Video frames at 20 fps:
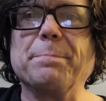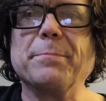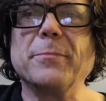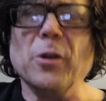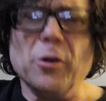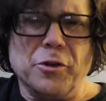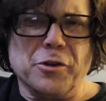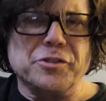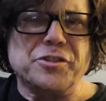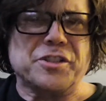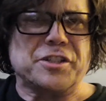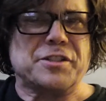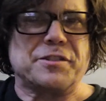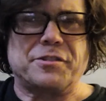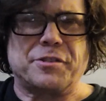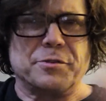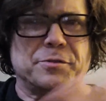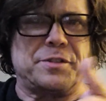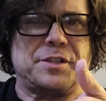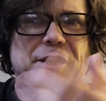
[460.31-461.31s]
you could just
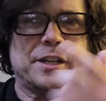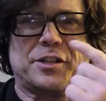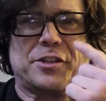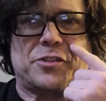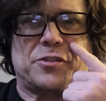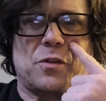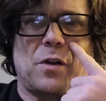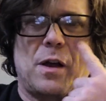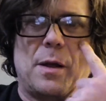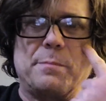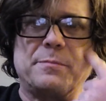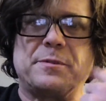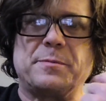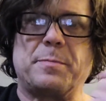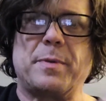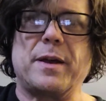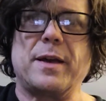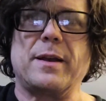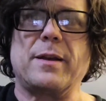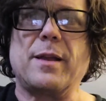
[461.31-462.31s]
do 6 strums,
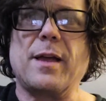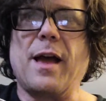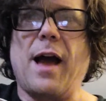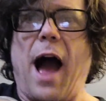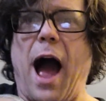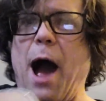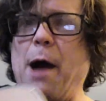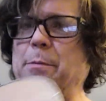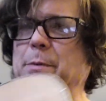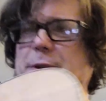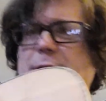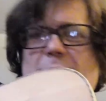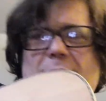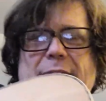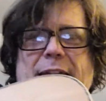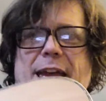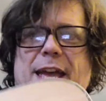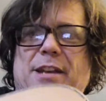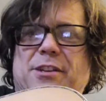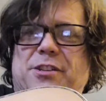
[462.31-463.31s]
but I would,
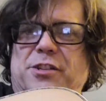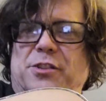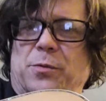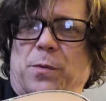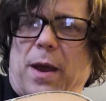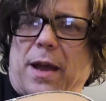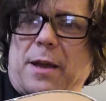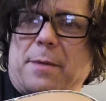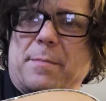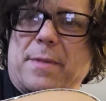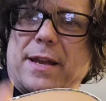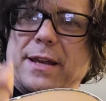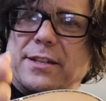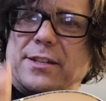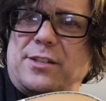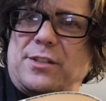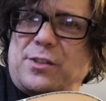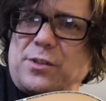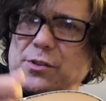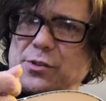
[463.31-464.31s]
again, just recommend
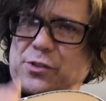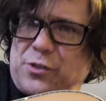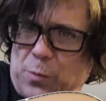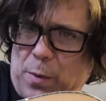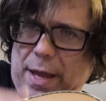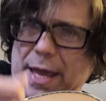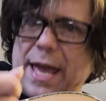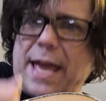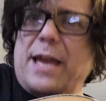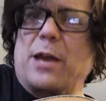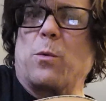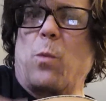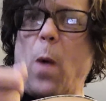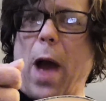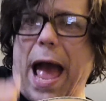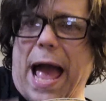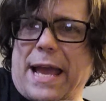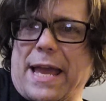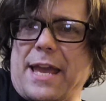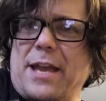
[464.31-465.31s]
swinging and
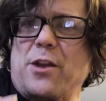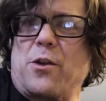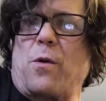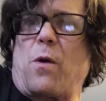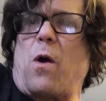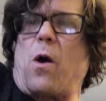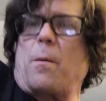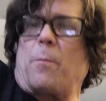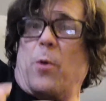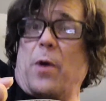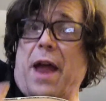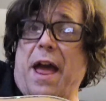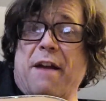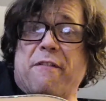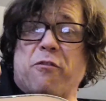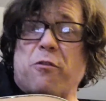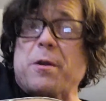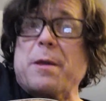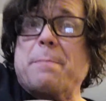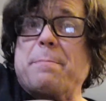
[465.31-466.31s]
wagging your arm on
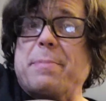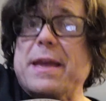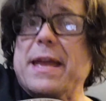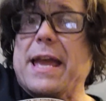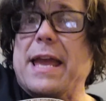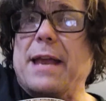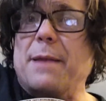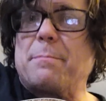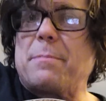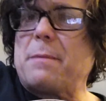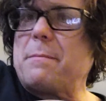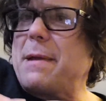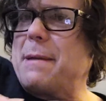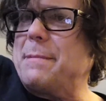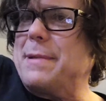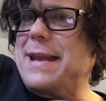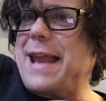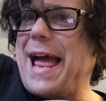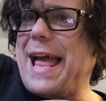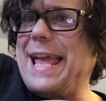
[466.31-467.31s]
every beat, but
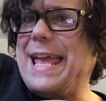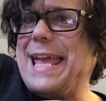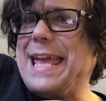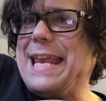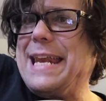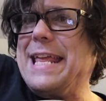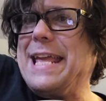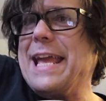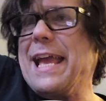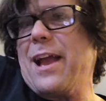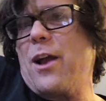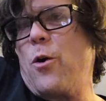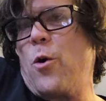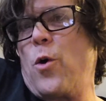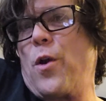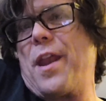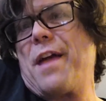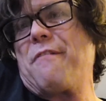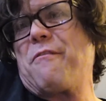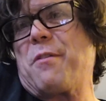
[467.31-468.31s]
maybe not hitting
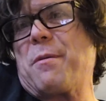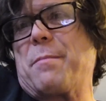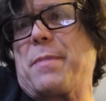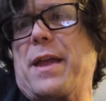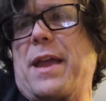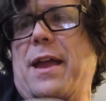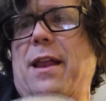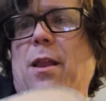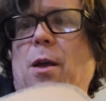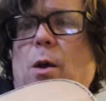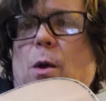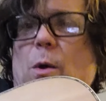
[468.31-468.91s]
on every beat.